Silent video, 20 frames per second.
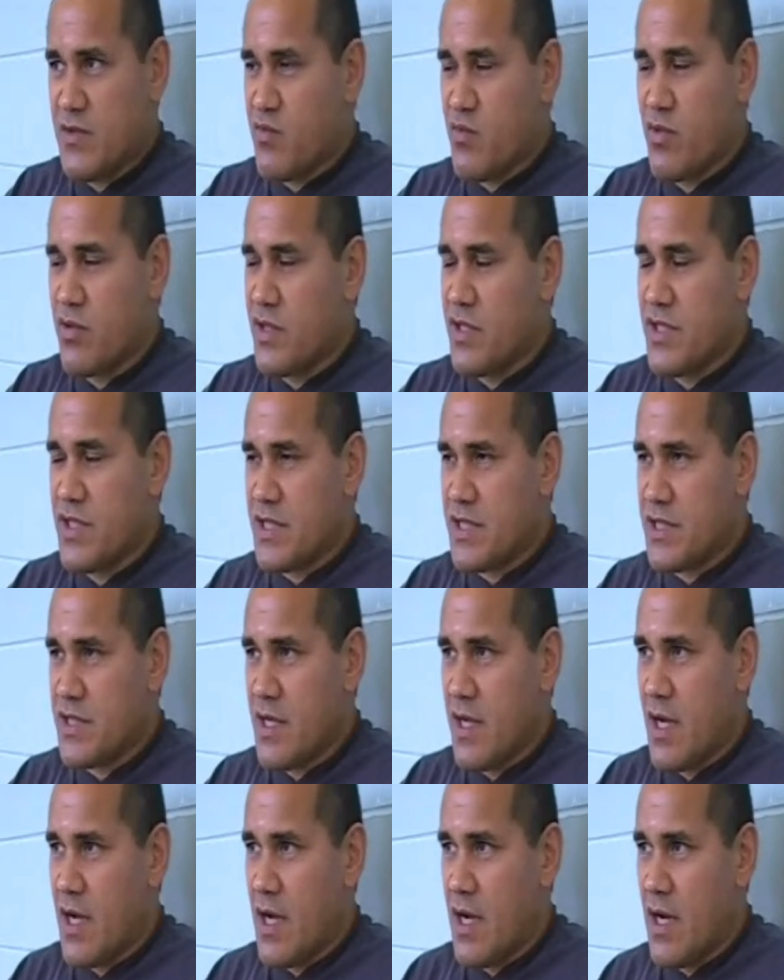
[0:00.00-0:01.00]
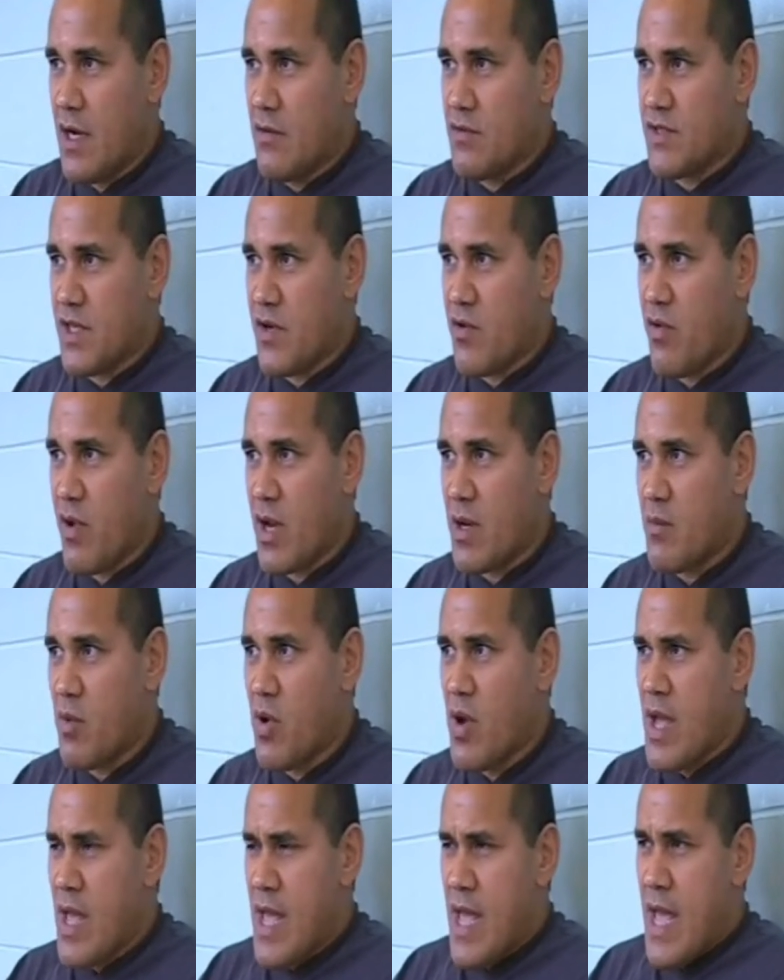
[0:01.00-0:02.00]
He's really just it's incredible.